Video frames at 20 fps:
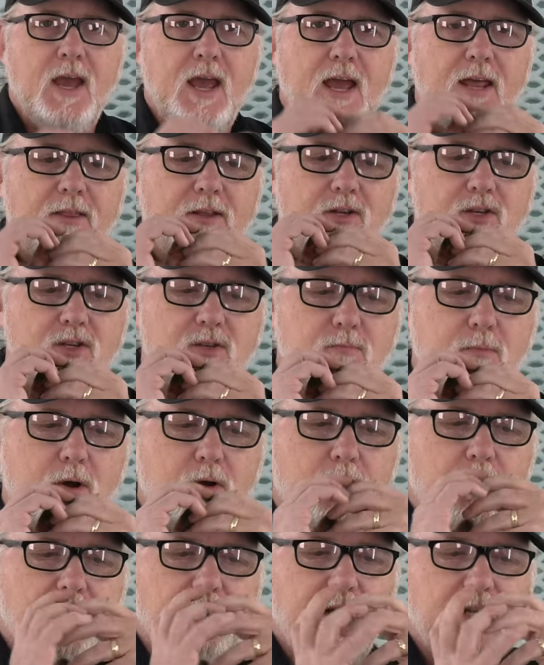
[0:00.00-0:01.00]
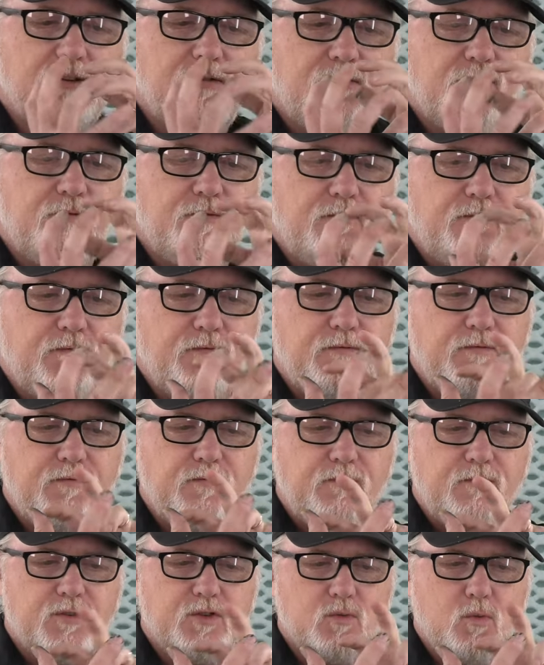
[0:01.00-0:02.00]
and the smoke that's f-
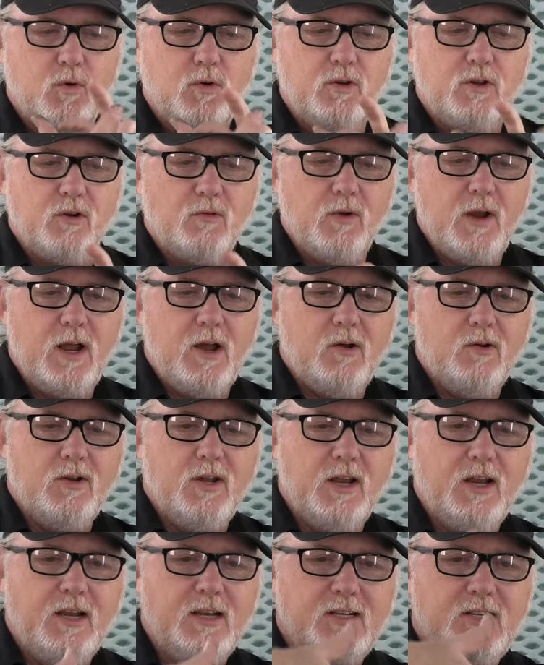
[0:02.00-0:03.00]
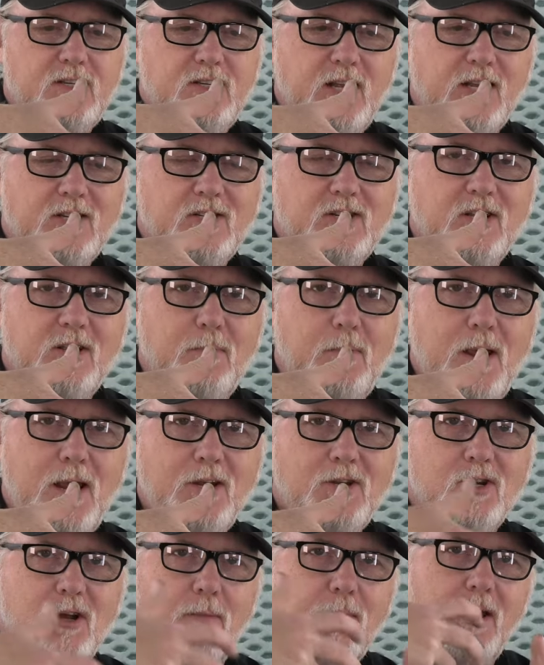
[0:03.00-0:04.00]
swirling around sticks to the
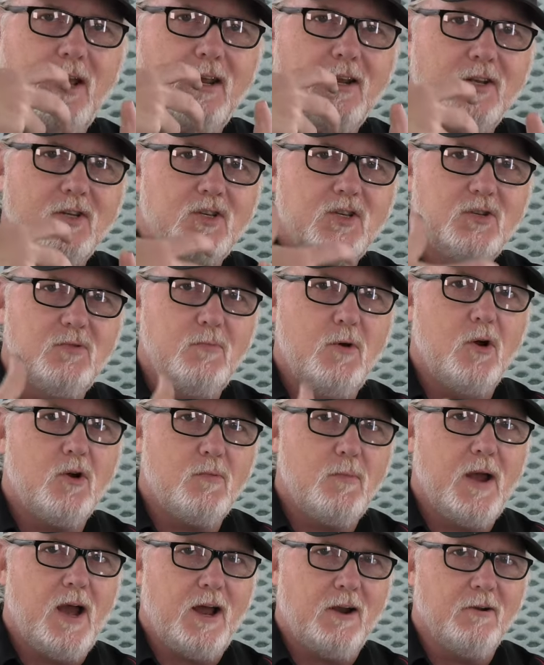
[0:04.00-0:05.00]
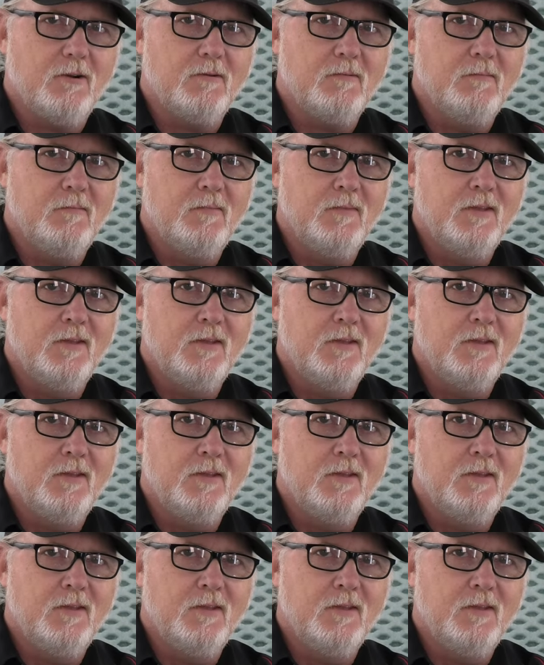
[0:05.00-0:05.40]
paint job in a smoke pattern.